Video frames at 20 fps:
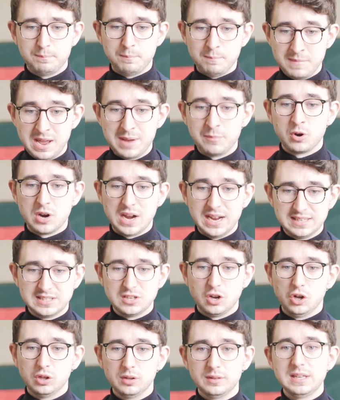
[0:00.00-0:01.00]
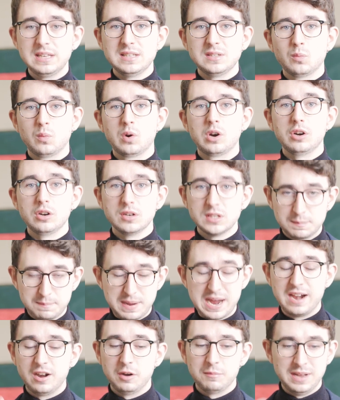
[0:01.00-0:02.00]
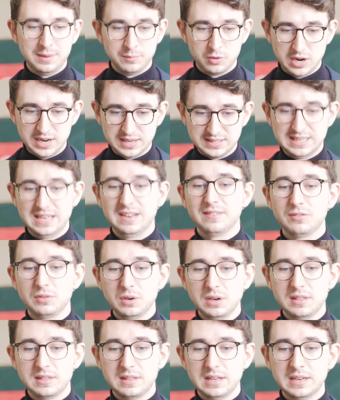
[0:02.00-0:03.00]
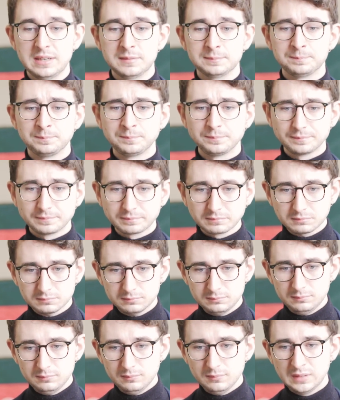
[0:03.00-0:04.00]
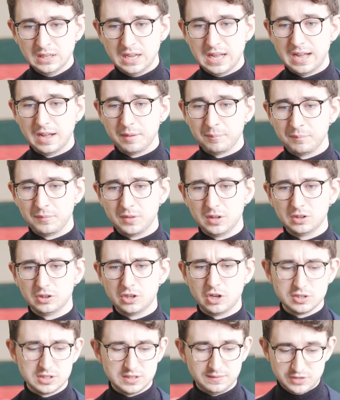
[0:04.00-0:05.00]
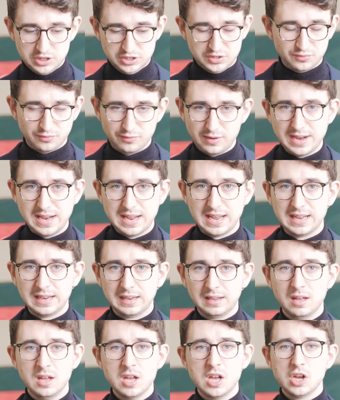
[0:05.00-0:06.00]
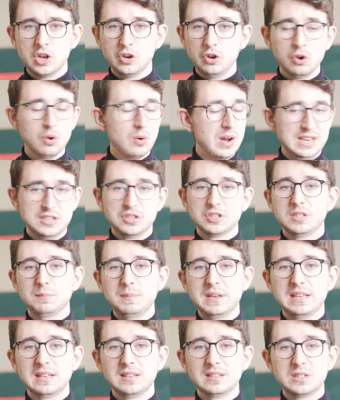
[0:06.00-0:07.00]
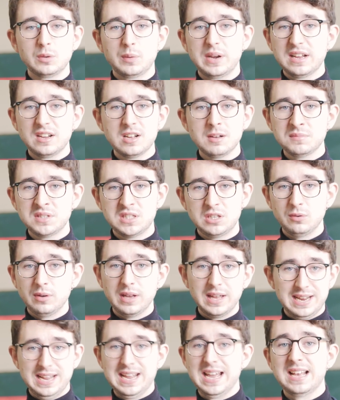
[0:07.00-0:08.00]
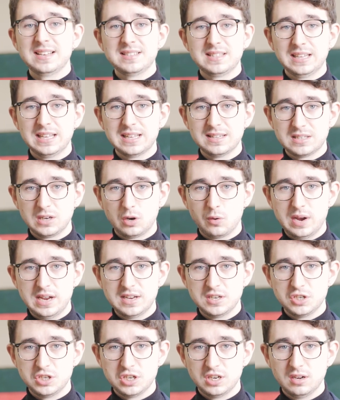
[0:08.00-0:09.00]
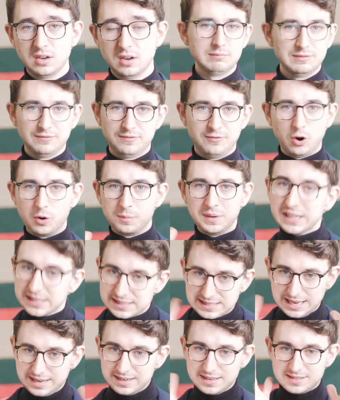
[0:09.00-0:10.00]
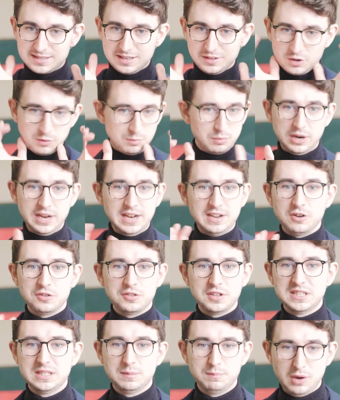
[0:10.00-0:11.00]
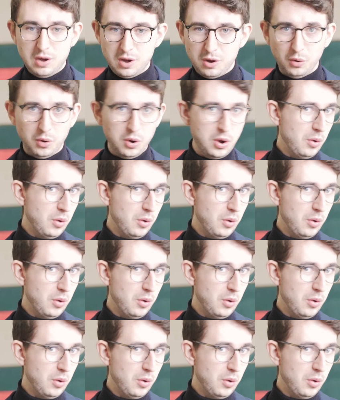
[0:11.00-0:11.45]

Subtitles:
memorize all these words, parrot memorize everything. Lots of just writing, no actual speaking. So when it comes to it and I ask the kids a question, forming a sentence in their brain on the spot,